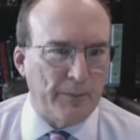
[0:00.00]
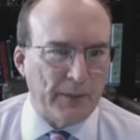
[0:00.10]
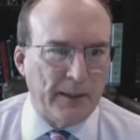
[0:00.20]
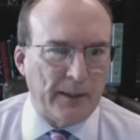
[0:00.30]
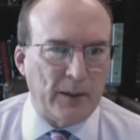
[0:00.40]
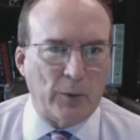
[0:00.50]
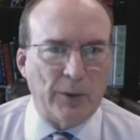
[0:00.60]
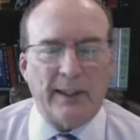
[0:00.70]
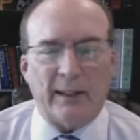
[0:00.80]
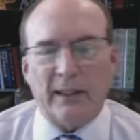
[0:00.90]
We're
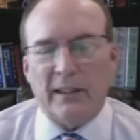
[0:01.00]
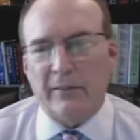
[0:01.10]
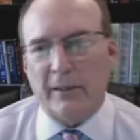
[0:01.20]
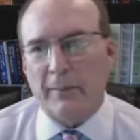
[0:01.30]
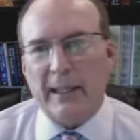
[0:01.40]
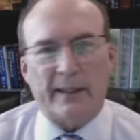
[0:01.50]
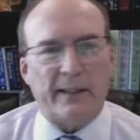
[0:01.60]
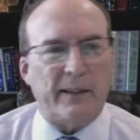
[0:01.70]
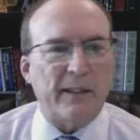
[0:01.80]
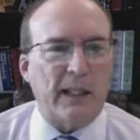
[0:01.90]
not living back in
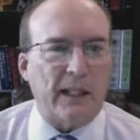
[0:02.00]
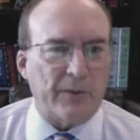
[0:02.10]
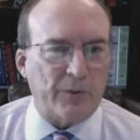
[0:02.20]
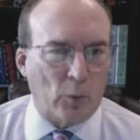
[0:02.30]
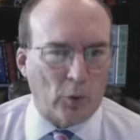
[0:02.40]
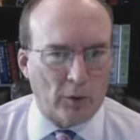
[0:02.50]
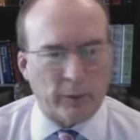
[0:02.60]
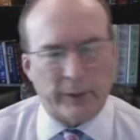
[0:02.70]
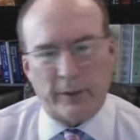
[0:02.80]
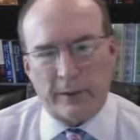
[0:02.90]
a DOS world
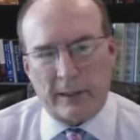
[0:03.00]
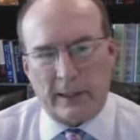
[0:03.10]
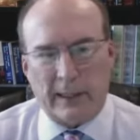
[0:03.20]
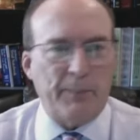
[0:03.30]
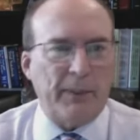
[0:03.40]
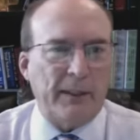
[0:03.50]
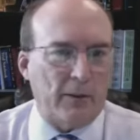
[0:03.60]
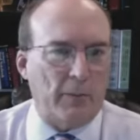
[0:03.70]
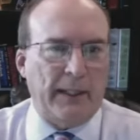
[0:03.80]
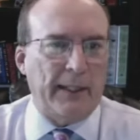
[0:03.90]
where you're typing
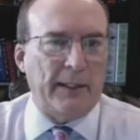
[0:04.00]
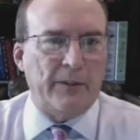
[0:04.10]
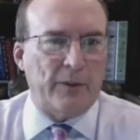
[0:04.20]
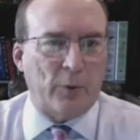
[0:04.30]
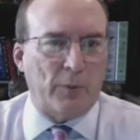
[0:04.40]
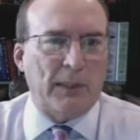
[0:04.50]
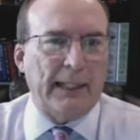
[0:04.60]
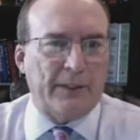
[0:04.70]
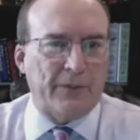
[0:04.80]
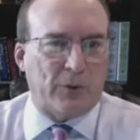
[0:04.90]
commands into a
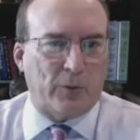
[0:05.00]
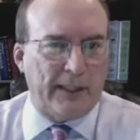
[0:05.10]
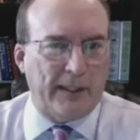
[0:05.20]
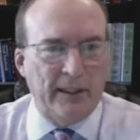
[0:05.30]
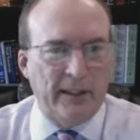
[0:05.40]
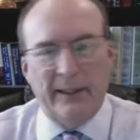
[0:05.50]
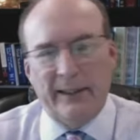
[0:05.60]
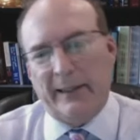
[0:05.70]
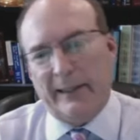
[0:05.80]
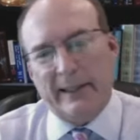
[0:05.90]
black screen
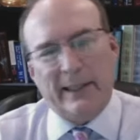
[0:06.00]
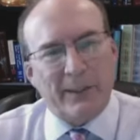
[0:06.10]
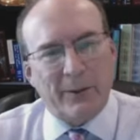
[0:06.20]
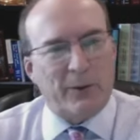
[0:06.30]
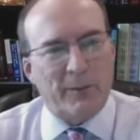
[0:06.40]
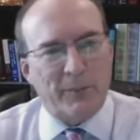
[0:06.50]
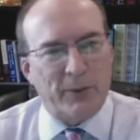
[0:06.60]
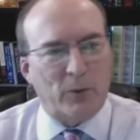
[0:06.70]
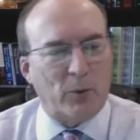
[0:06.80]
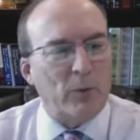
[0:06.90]
and getting your
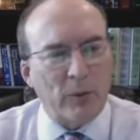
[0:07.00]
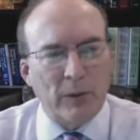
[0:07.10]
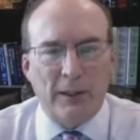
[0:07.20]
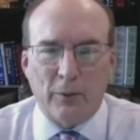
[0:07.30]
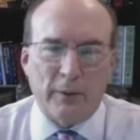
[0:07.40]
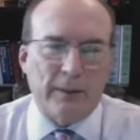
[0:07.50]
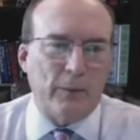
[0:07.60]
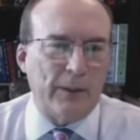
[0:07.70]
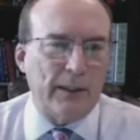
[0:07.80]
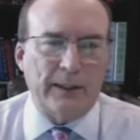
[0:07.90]
computer work.
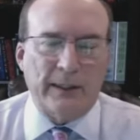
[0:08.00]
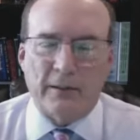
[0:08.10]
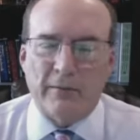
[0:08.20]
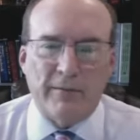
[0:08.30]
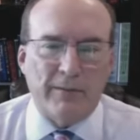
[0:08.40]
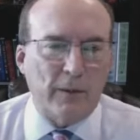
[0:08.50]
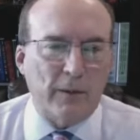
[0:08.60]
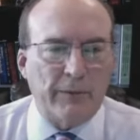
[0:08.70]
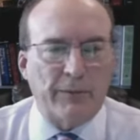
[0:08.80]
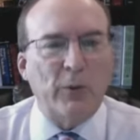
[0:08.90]
We're dealing in a
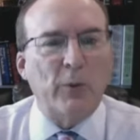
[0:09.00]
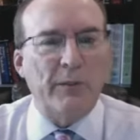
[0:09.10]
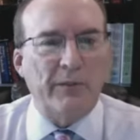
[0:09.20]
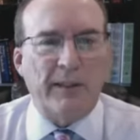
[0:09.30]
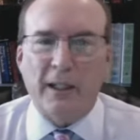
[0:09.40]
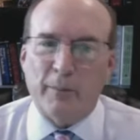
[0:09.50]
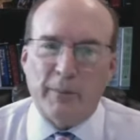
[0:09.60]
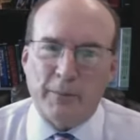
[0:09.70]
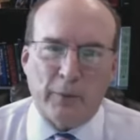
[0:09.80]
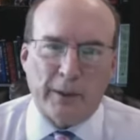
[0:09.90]
very fluid
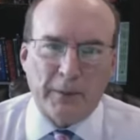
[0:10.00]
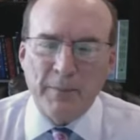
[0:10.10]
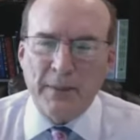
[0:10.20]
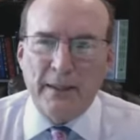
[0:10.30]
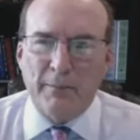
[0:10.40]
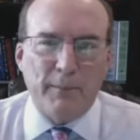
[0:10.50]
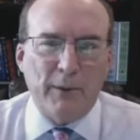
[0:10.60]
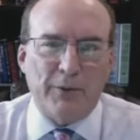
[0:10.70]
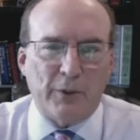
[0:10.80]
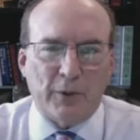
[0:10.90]
environment where
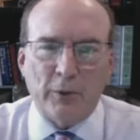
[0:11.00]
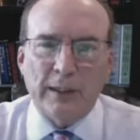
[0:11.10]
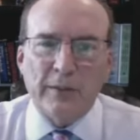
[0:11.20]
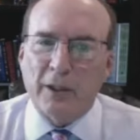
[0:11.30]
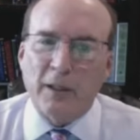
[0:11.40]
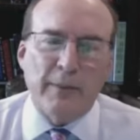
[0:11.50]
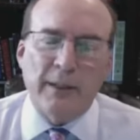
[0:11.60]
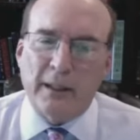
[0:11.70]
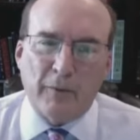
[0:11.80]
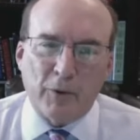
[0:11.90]
most attorneys are going to be
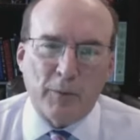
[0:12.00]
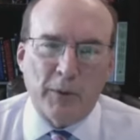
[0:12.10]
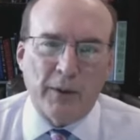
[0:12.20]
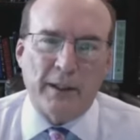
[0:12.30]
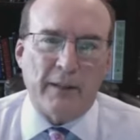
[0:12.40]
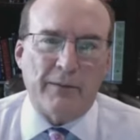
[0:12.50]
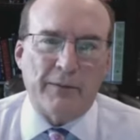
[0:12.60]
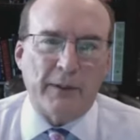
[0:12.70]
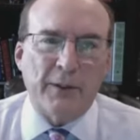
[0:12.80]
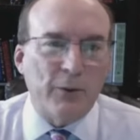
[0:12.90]
comfortable enough
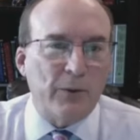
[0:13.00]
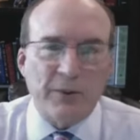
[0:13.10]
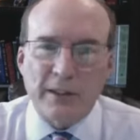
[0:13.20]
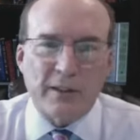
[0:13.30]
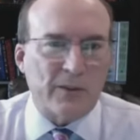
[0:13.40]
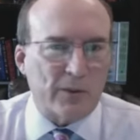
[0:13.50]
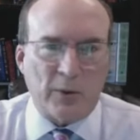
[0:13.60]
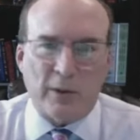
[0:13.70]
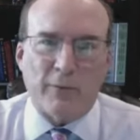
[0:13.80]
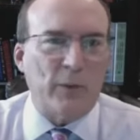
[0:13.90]
to use this
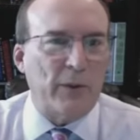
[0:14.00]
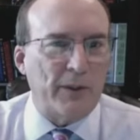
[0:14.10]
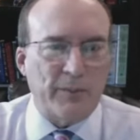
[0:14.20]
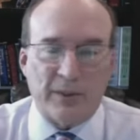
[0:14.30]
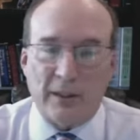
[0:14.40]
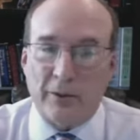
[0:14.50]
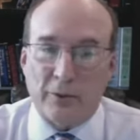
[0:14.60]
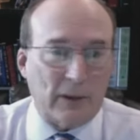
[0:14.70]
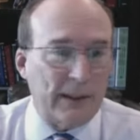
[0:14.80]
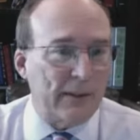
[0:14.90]
software themselves, or
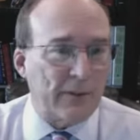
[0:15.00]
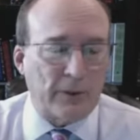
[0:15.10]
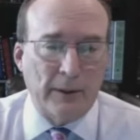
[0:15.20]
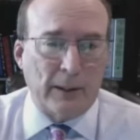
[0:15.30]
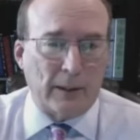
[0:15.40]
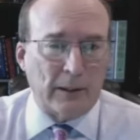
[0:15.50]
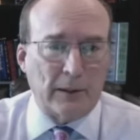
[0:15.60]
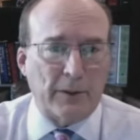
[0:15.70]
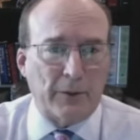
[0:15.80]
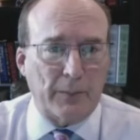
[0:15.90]
at least they're
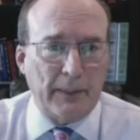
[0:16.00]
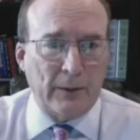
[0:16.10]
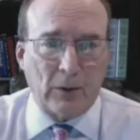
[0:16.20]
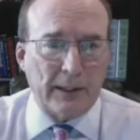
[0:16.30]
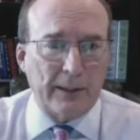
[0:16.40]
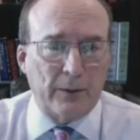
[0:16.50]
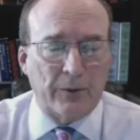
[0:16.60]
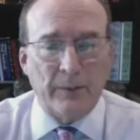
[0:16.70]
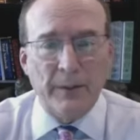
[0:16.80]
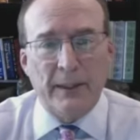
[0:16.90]
paralegals.
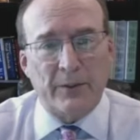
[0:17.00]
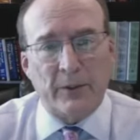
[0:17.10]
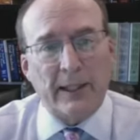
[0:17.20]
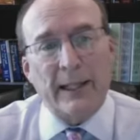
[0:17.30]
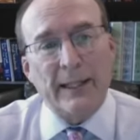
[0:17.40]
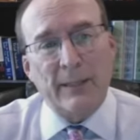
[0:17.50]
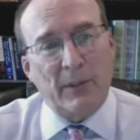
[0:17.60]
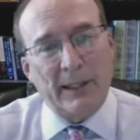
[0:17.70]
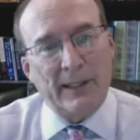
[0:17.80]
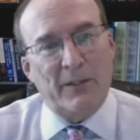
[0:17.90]
So the idea
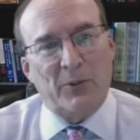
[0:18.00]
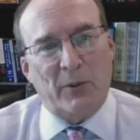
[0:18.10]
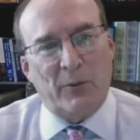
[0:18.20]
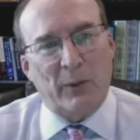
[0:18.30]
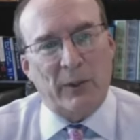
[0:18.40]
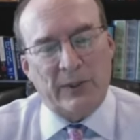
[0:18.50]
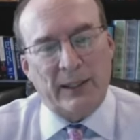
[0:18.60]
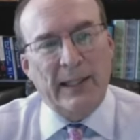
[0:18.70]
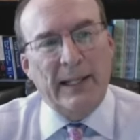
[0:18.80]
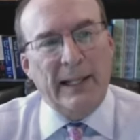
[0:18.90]
behind the software is to
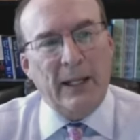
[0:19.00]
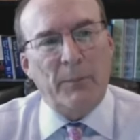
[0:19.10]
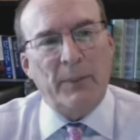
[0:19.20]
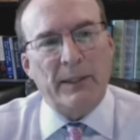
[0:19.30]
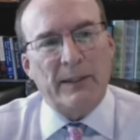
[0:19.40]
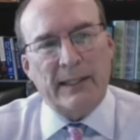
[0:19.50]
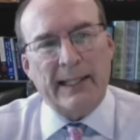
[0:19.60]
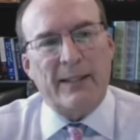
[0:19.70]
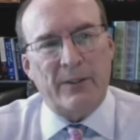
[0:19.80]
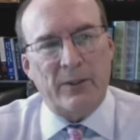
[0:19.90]
help us
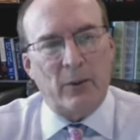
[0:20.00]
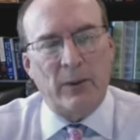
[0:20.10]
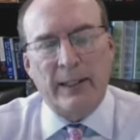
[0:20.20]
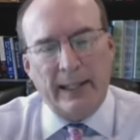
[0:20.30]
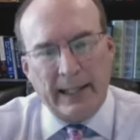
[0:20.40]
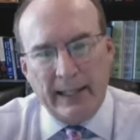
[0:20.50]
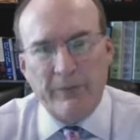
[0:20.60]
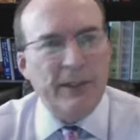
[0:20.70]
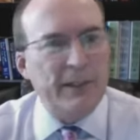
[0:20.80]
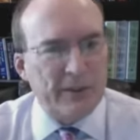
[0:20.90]
get to
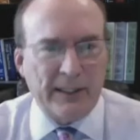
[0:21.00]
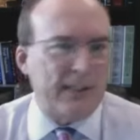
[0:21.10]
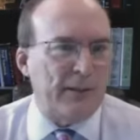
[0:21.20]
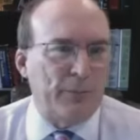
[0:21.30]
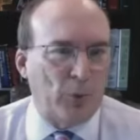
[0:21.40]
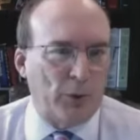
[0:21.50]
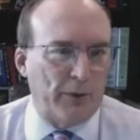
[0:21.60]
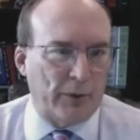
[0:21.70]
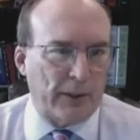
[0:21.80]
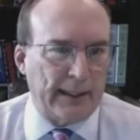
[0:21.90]
evidence that's important
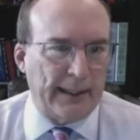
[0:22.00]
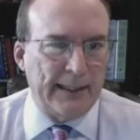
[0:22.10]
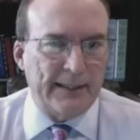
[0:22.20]
for the case